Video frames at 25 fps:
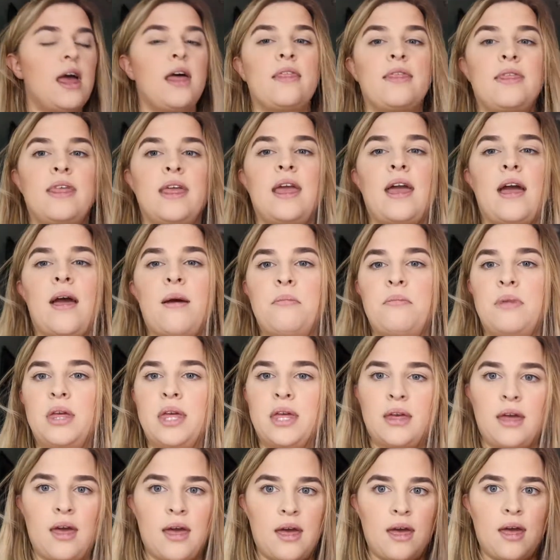the
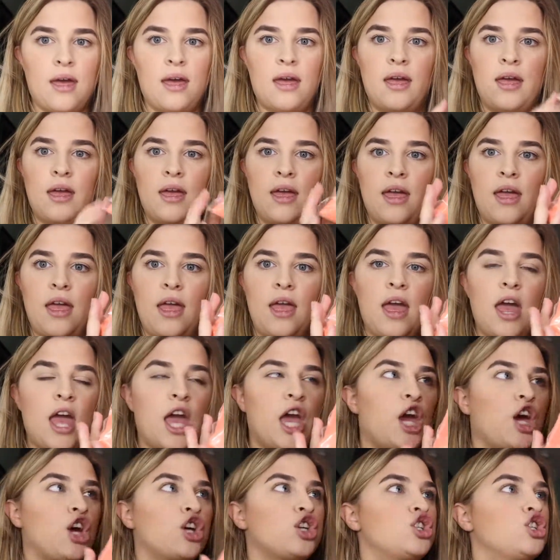Amika
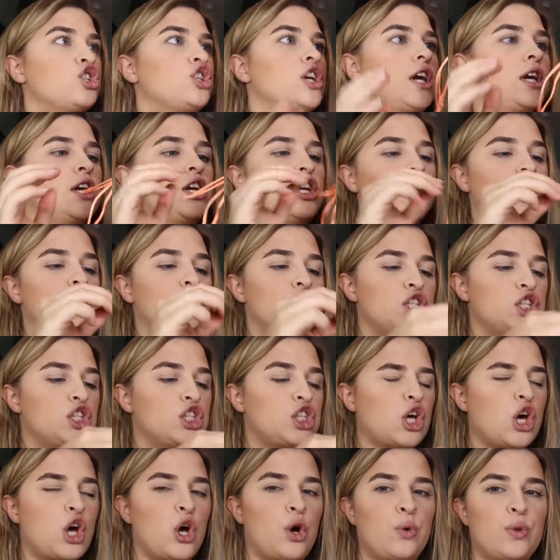hair straightener.
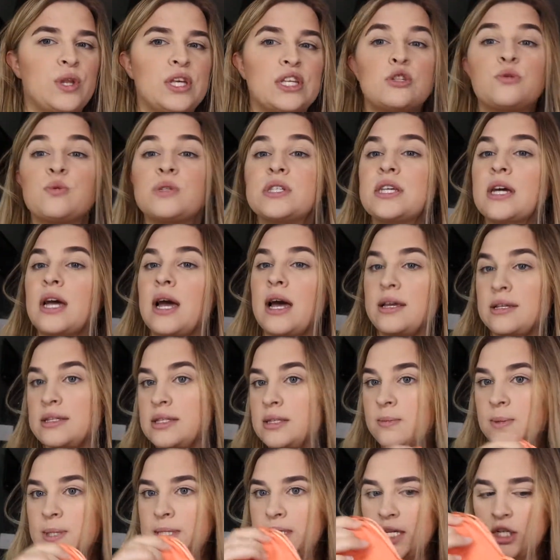So this was a
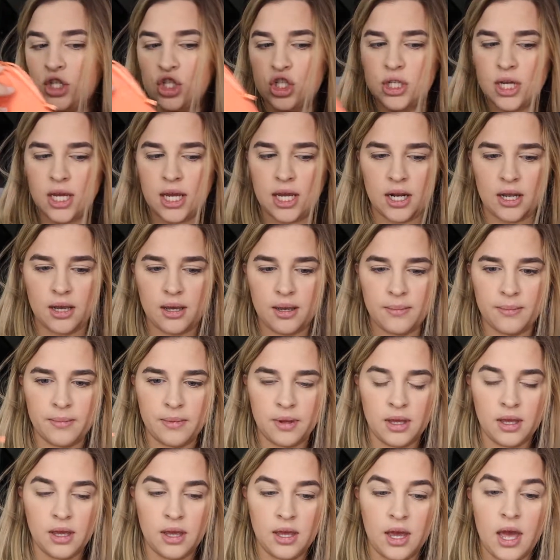customization item.
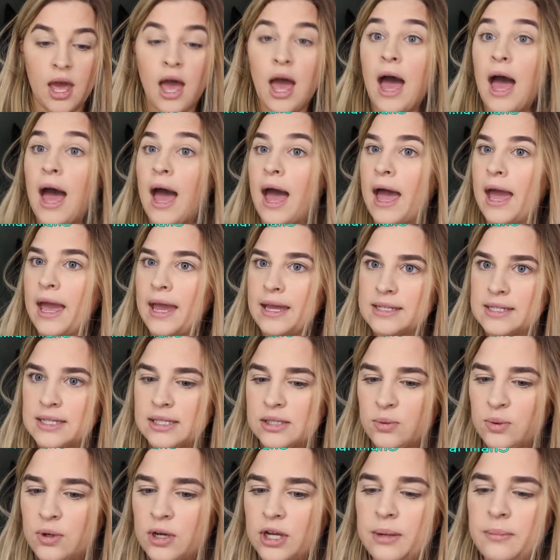I
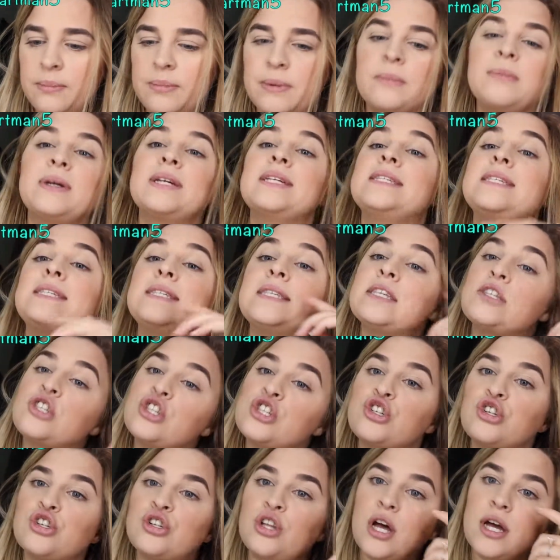didn't want it, but my
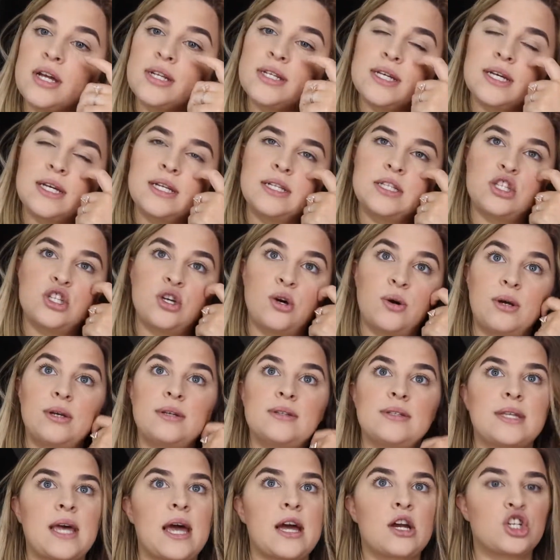sister-in-law did, so it
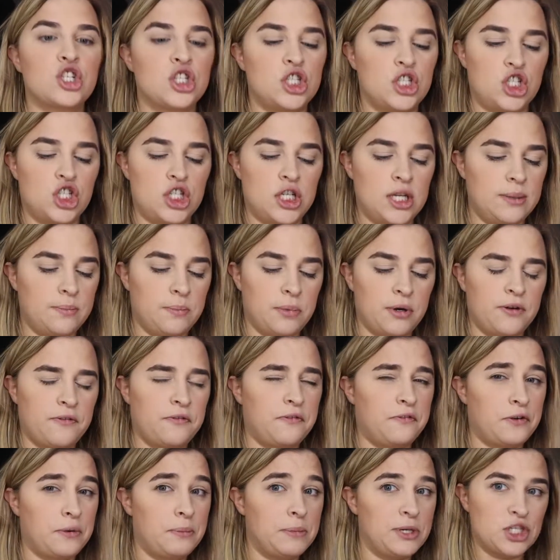was actually cheaper
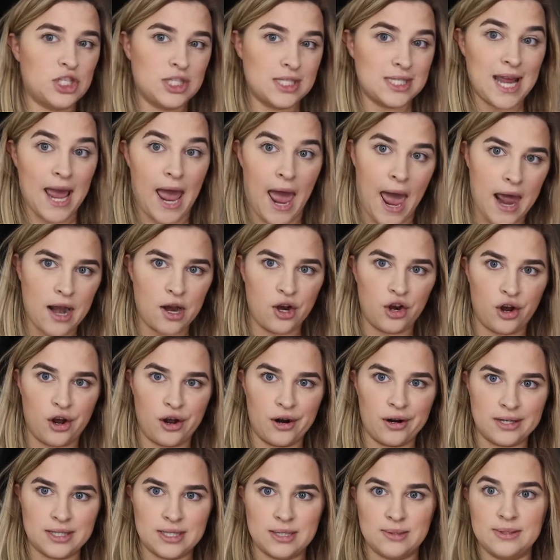for me just to add it
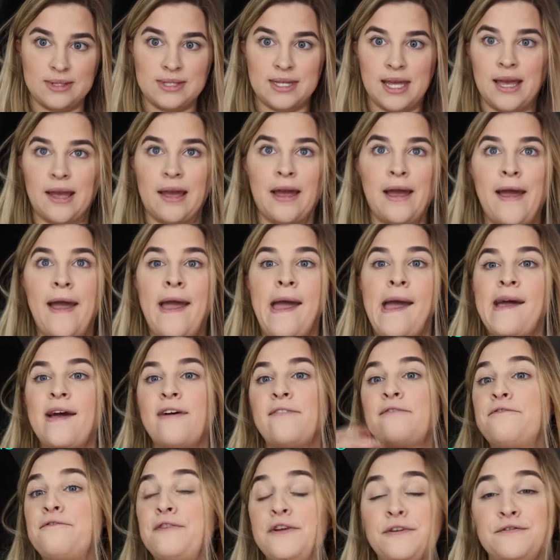on, because it was like
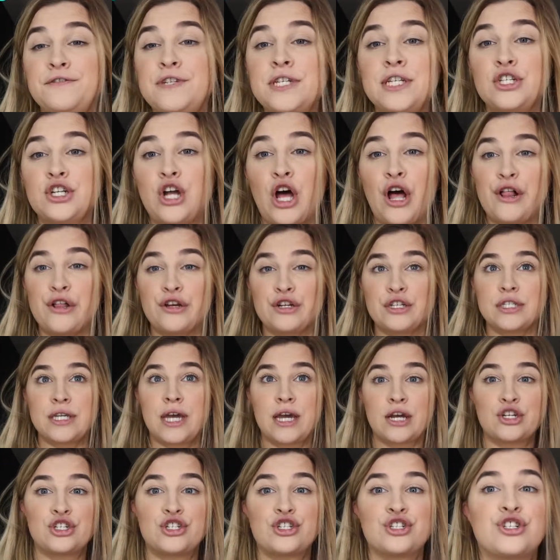$15
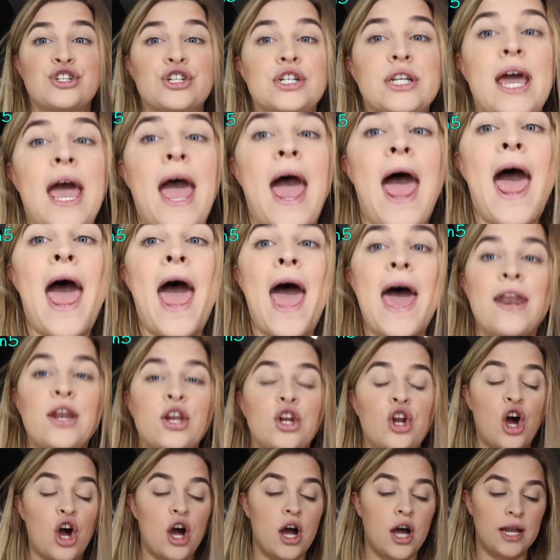extra to add
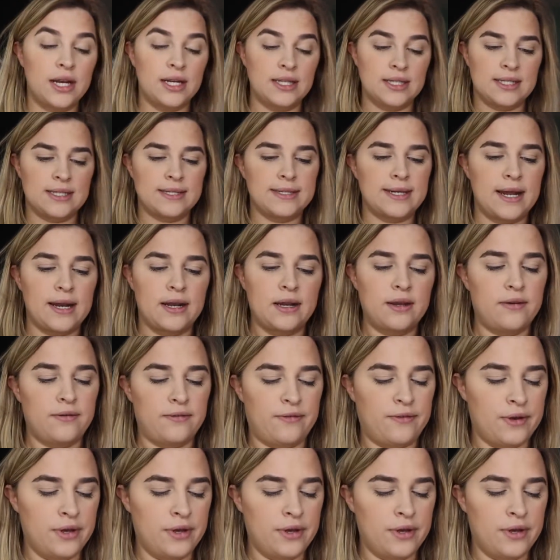it on instead of, I